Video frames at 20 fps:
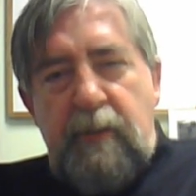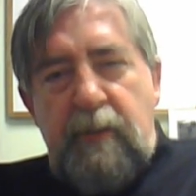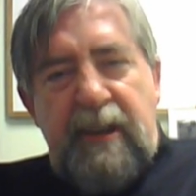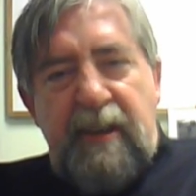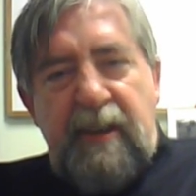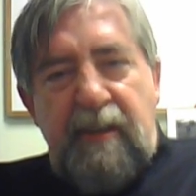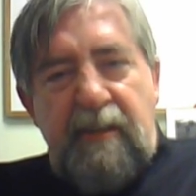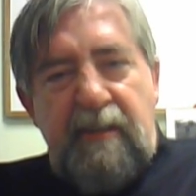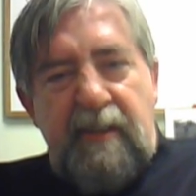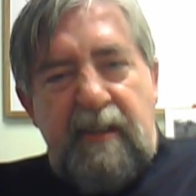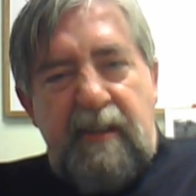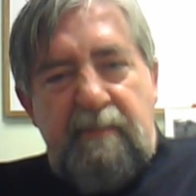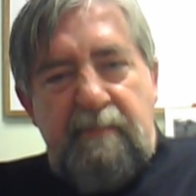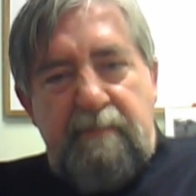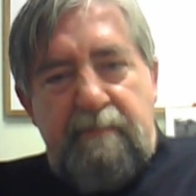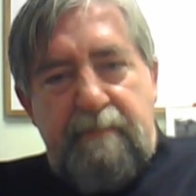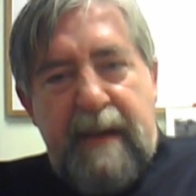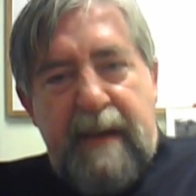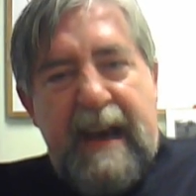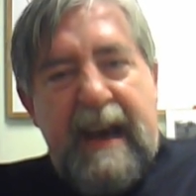real
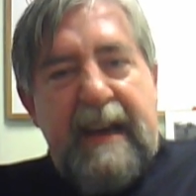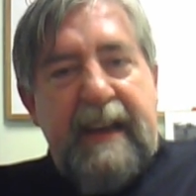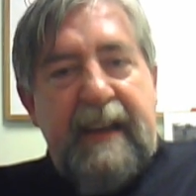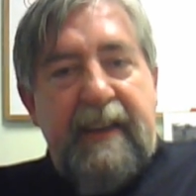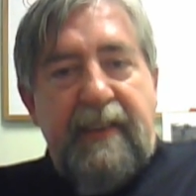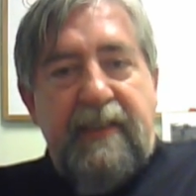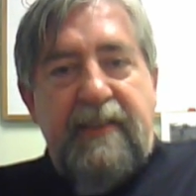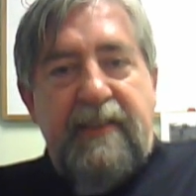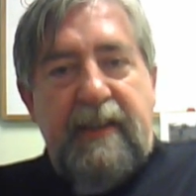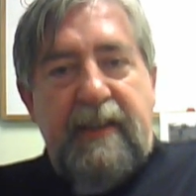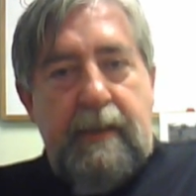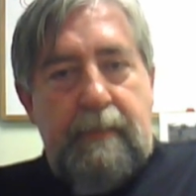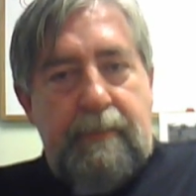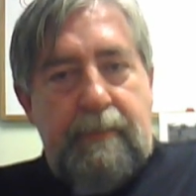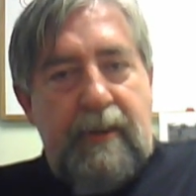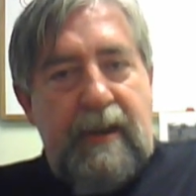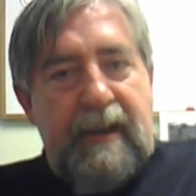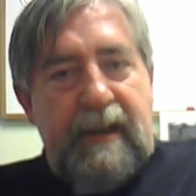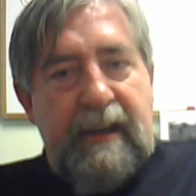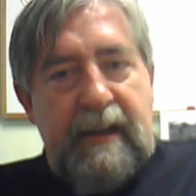batting
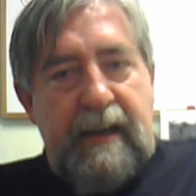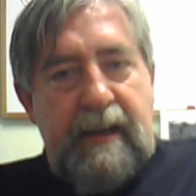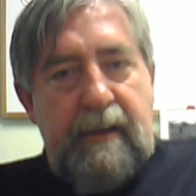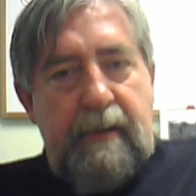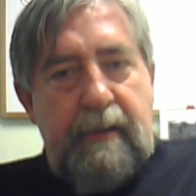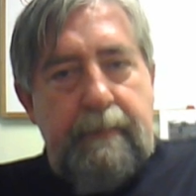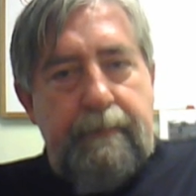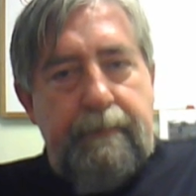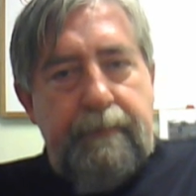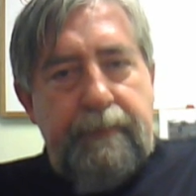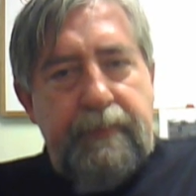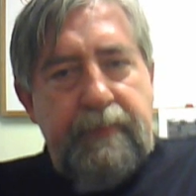slump right now,